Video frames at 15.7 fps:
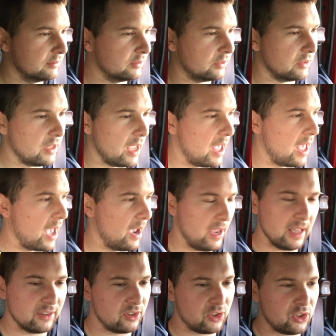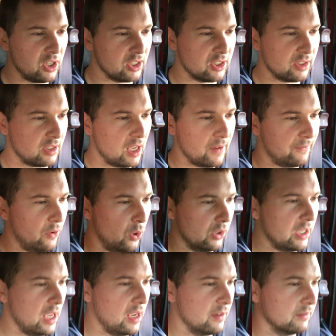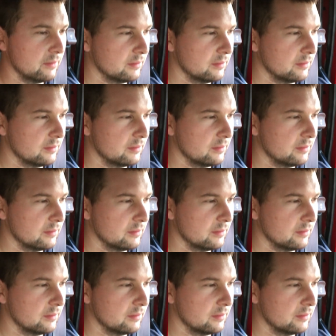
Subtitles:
Yeah, it's just full yeet.